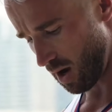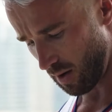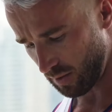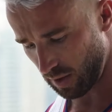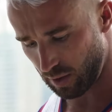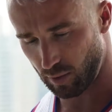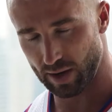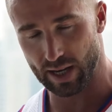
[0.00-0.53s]
after
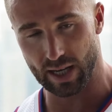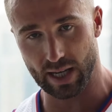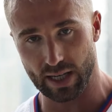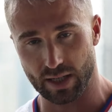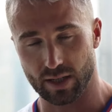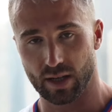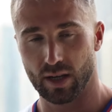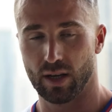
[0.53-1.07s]
three
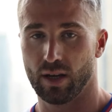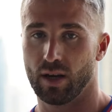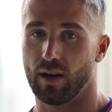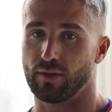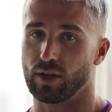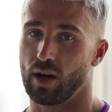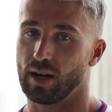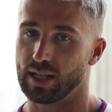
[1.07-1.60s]
years
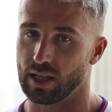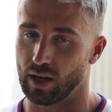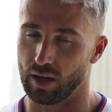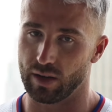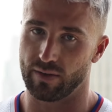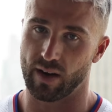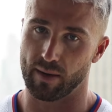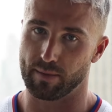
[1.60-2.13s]
of dieting,
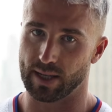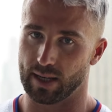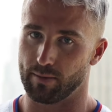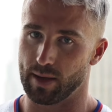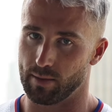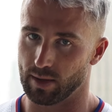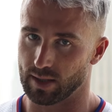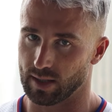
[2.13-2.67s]
only five percent of
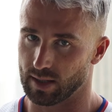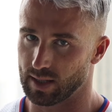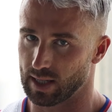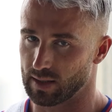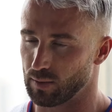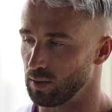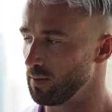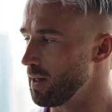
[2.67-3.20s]
people are
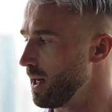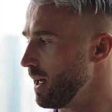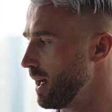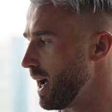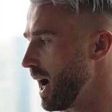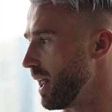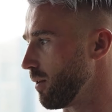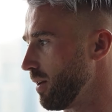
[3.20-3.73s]
successful.
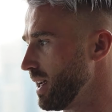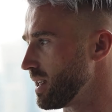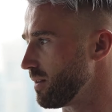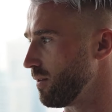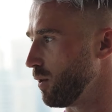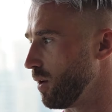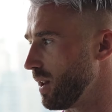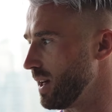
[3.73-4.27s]
And the reason
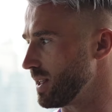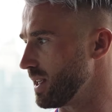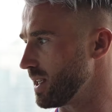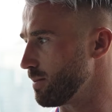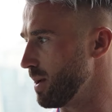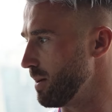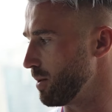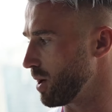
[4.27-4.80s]
for this is
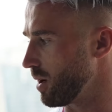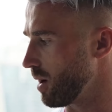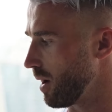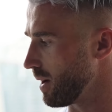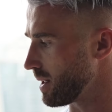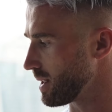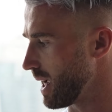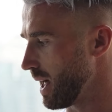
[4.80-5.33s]
people don't
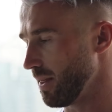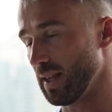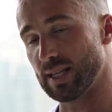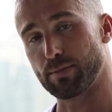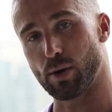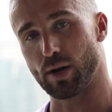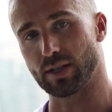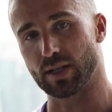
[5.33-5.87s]
understand this
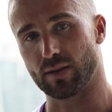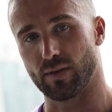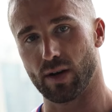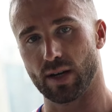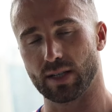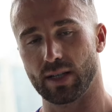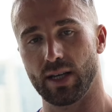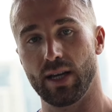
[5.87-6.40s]
process
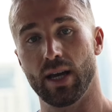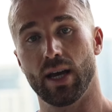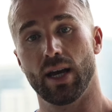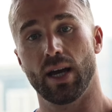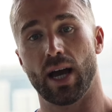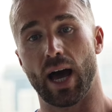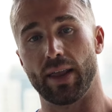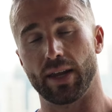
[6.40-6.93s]
firstly,
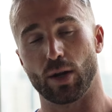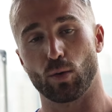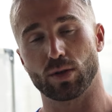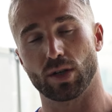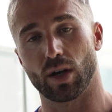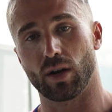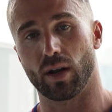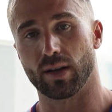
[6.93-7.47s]
and they
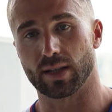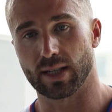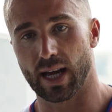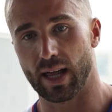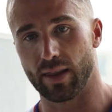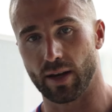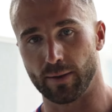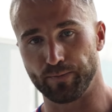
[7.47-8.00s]
also don't
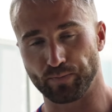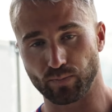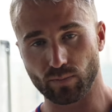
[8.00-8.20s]
understand that